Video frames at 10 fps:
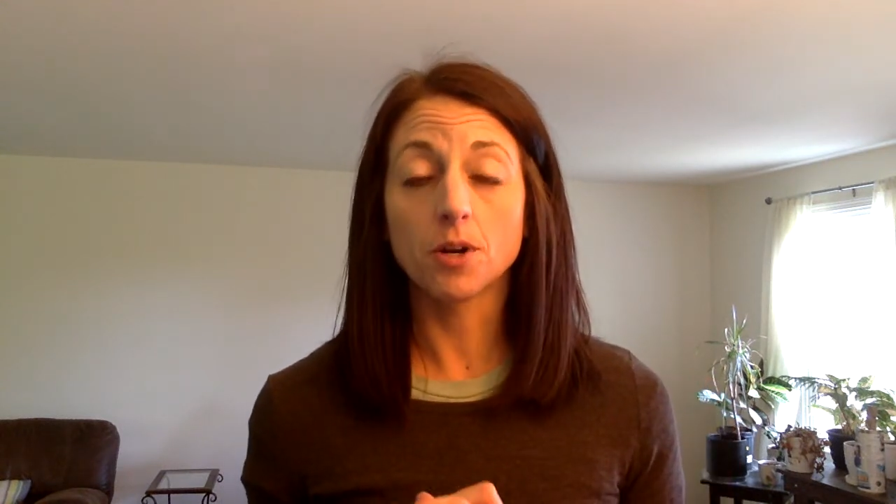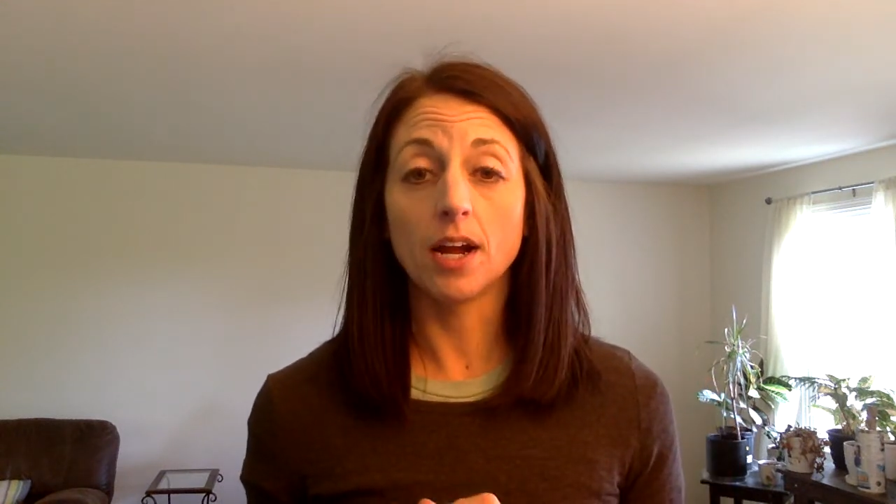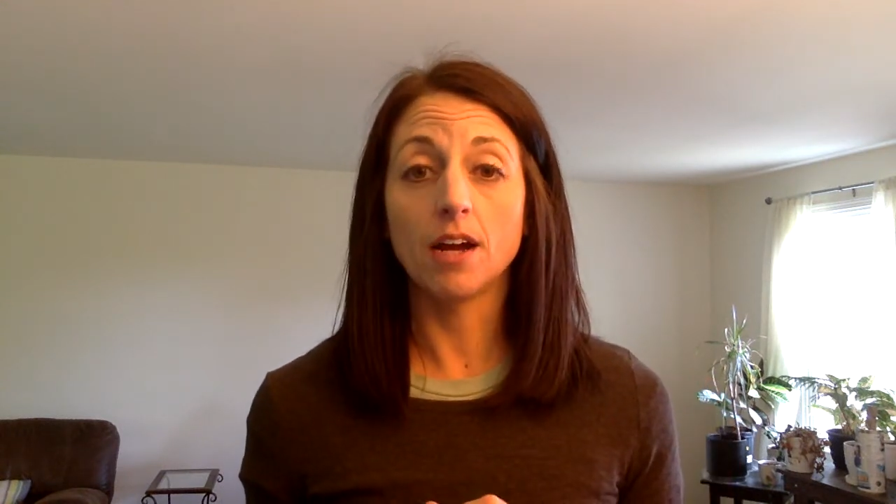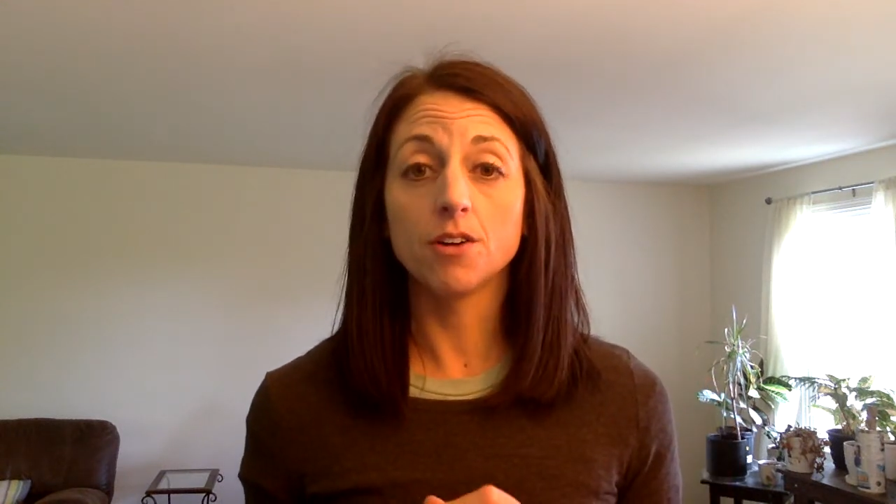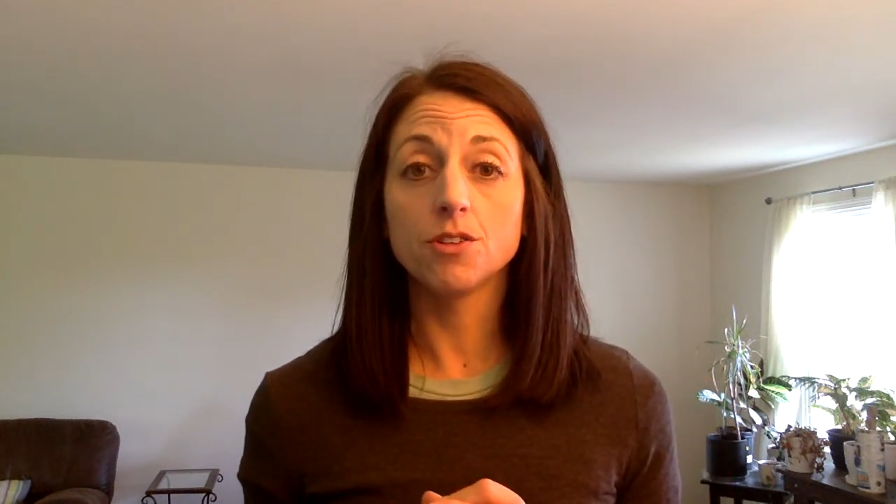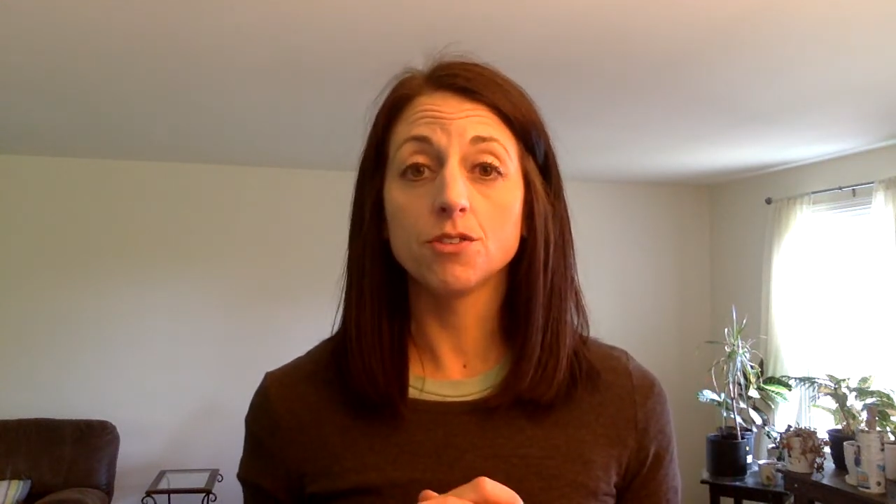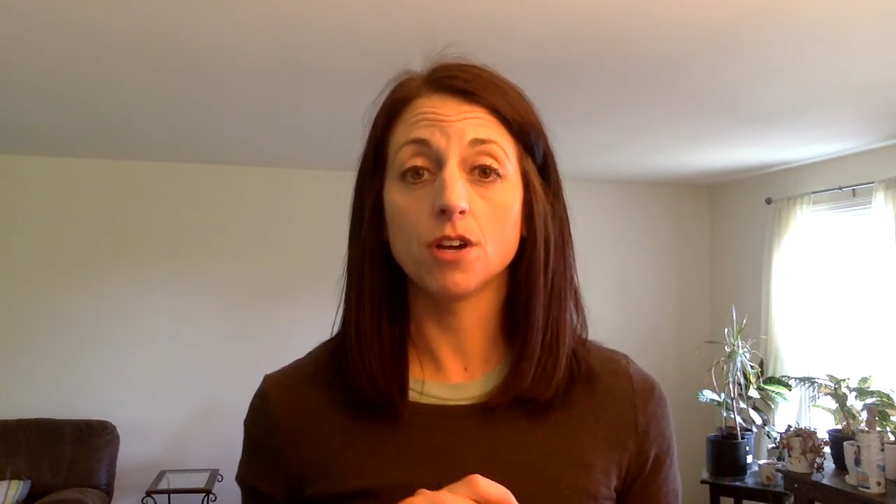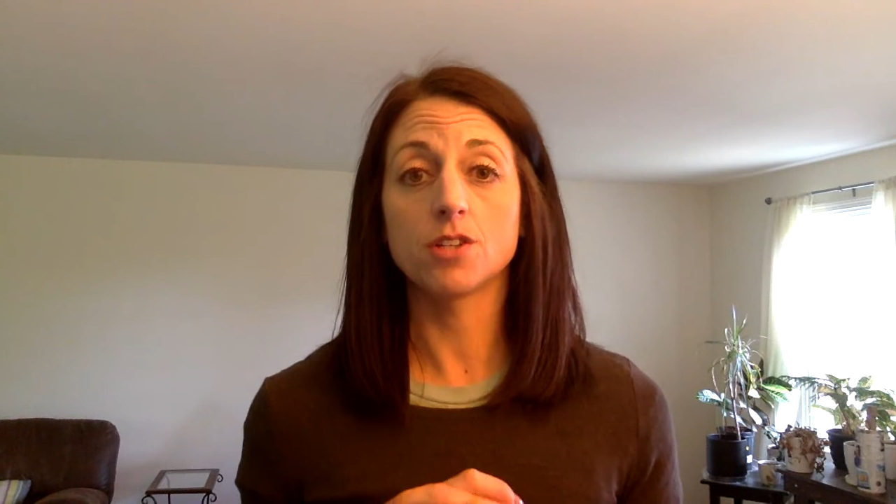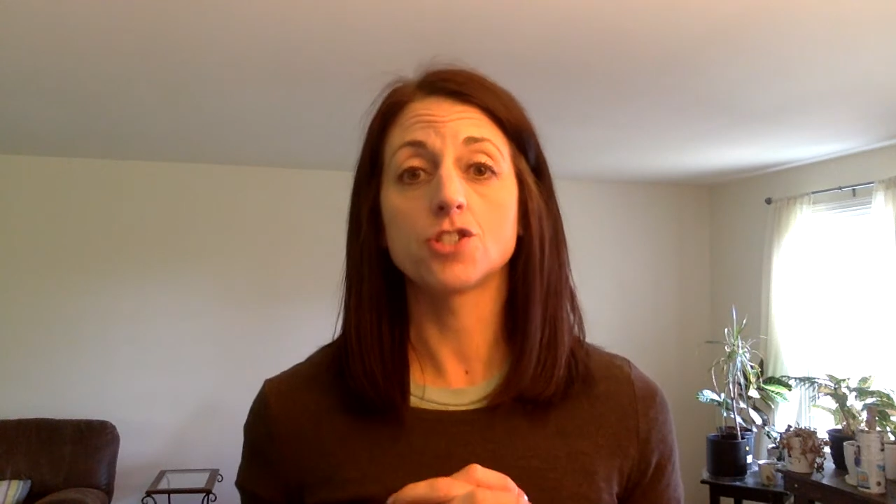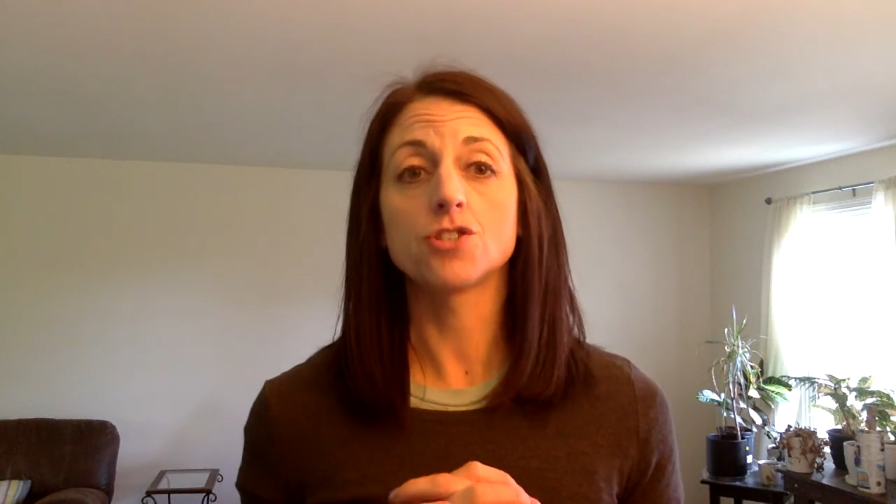how you
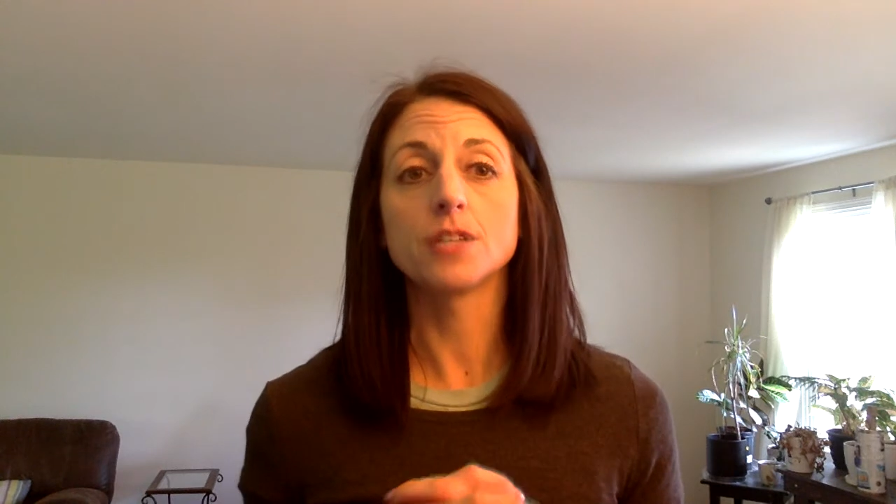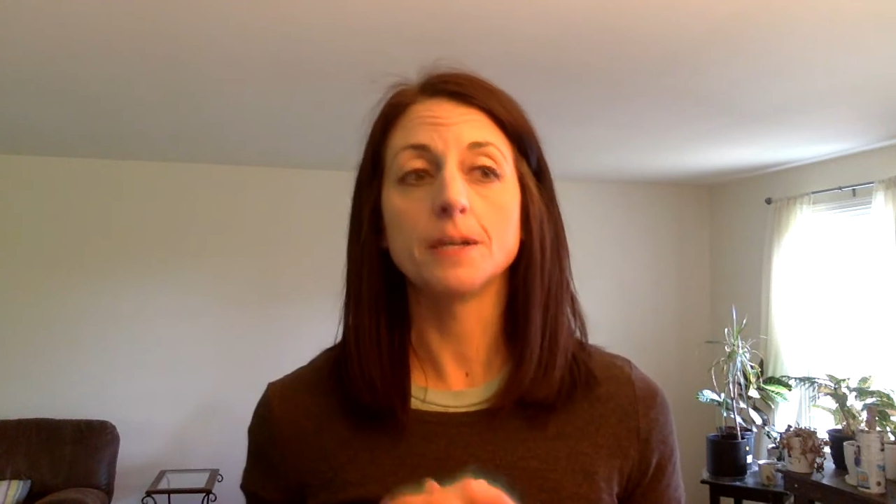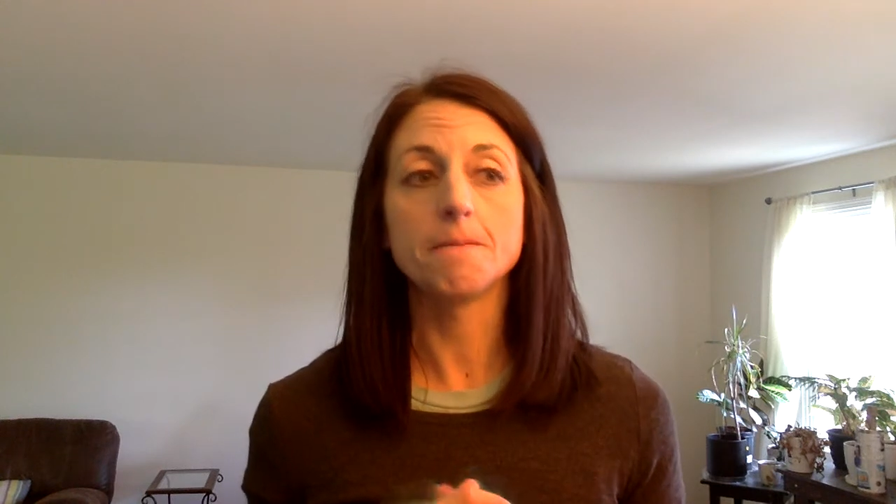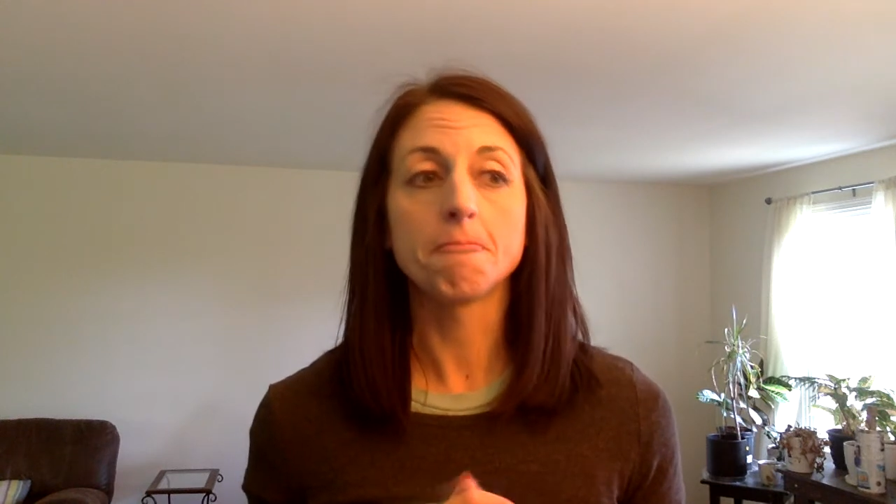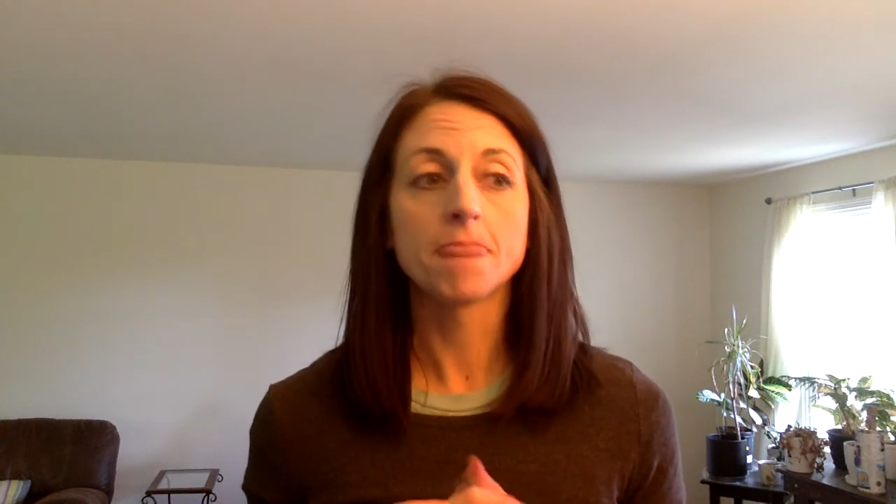lost your limb,